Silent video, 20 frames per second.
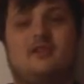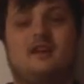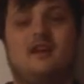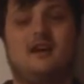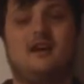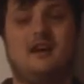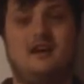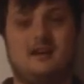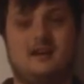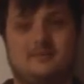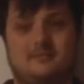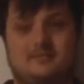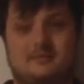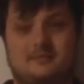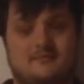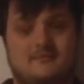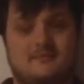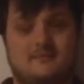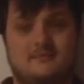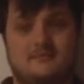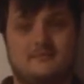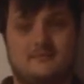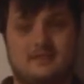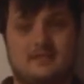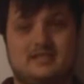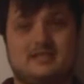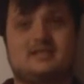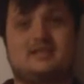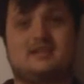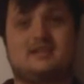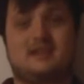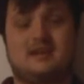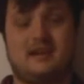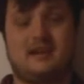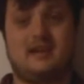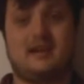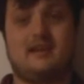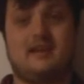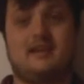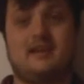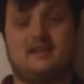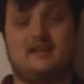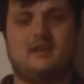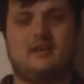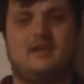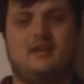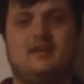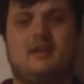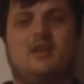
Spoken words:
types, which is great.